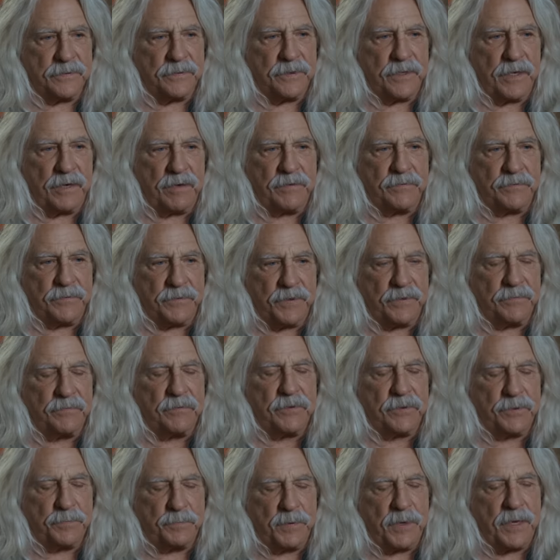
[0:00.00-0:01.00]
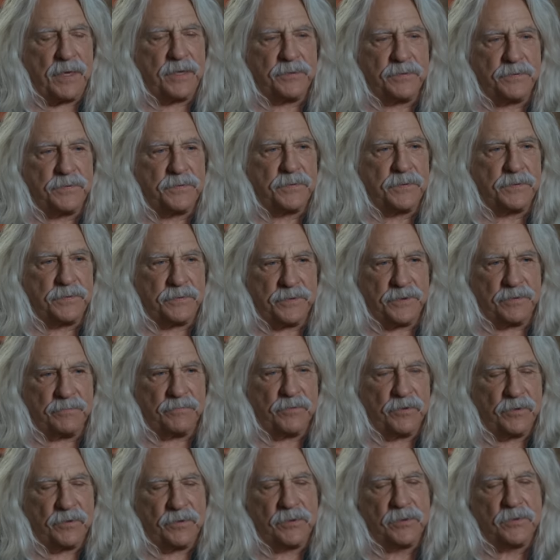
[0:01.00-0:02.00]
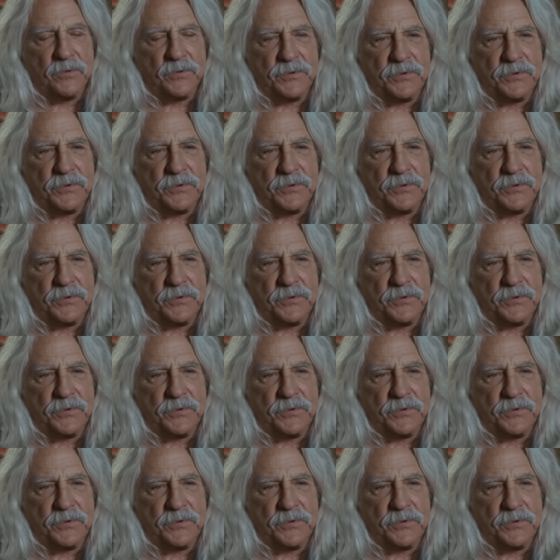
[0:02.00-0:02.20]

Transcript: I've in the past done very little